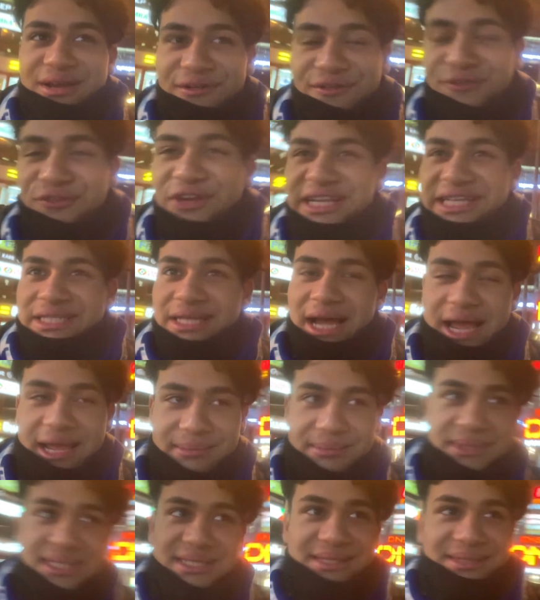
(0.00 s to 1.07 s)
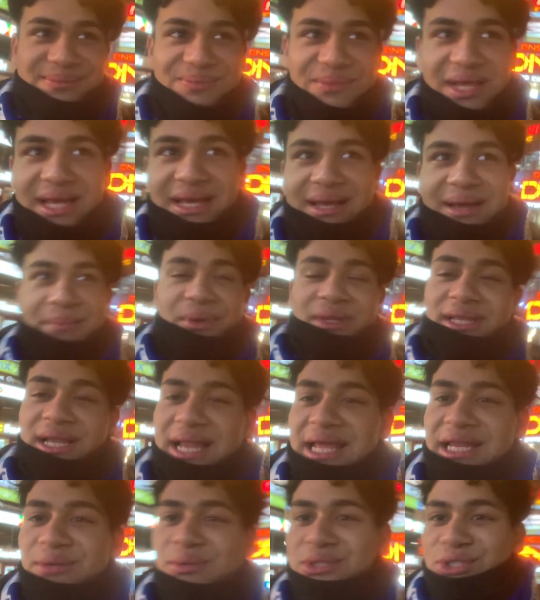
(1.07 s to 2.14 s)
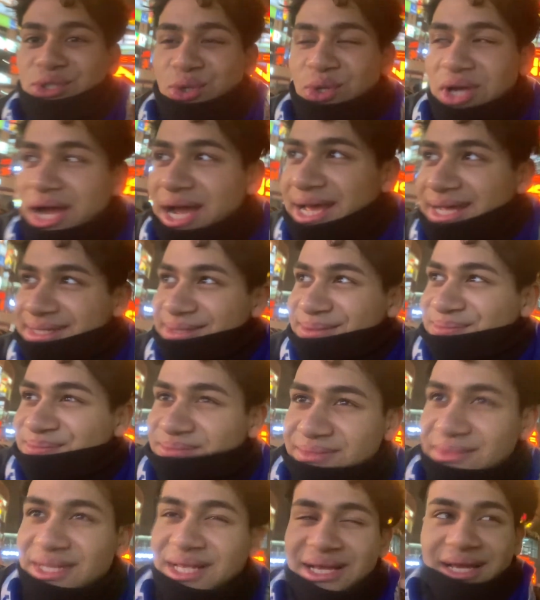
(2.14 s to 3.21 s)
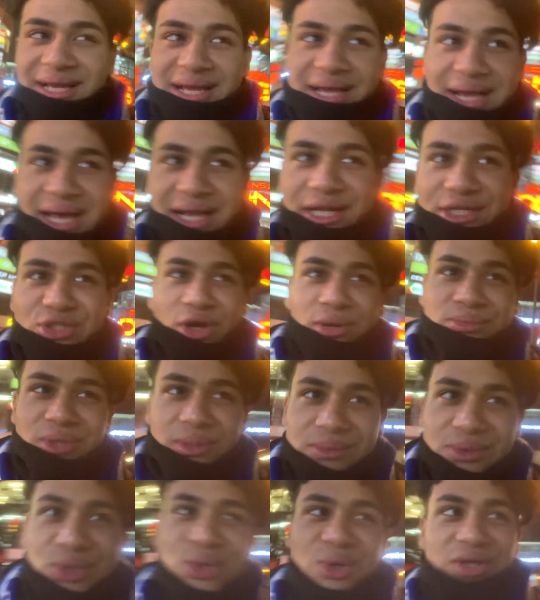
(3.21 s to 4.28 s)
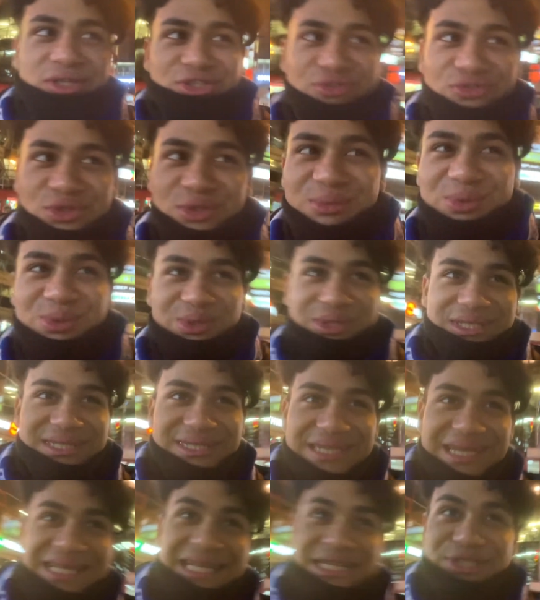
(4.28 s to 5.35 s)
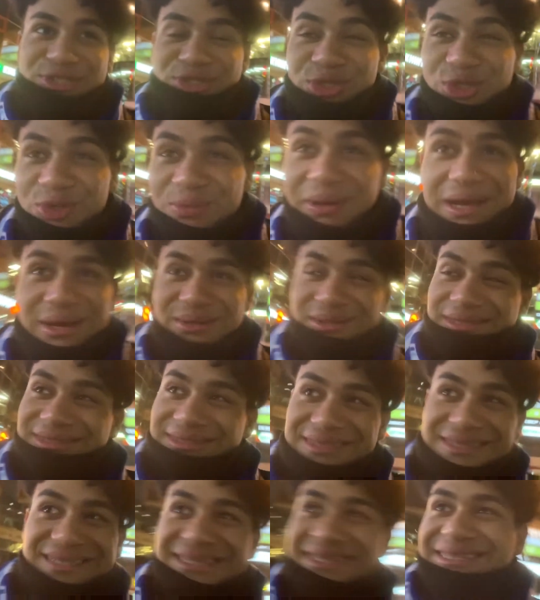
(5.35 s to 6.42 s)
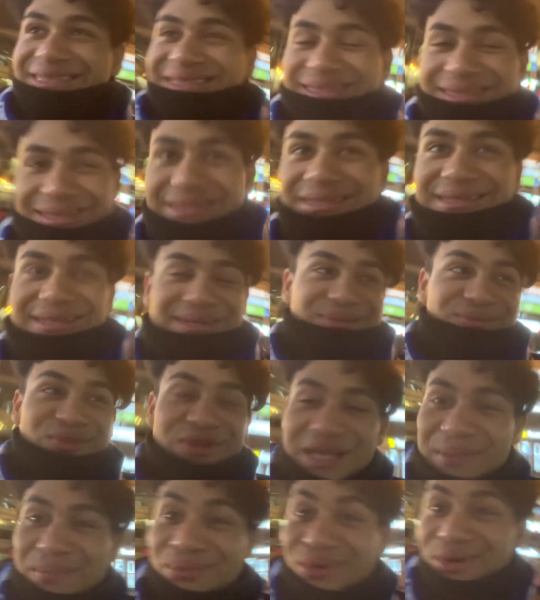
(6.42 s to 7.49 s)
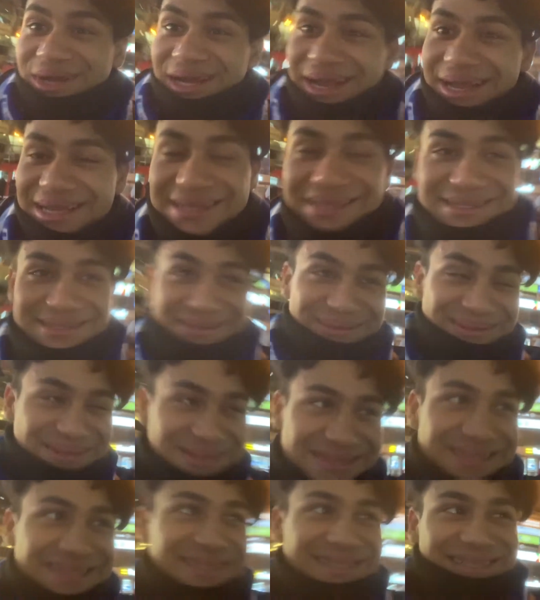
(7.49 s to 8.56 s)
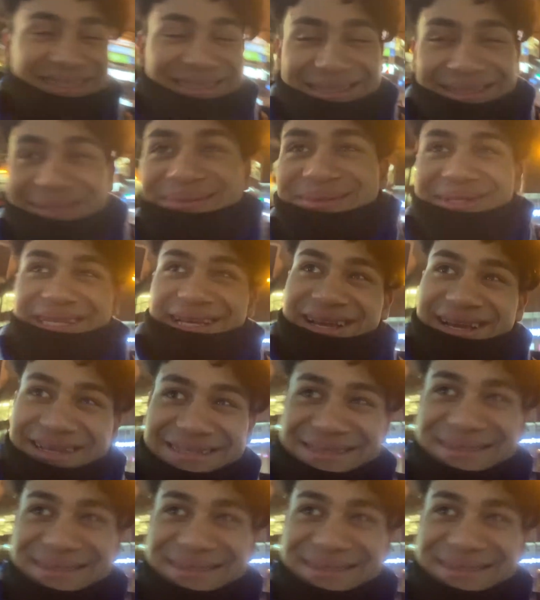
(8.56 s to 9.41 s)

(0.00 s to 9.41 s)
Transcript: three times but the lady was so kind and I topped up 200 rubles. That's two pound. Oh, I'm really broke out here. But yeah.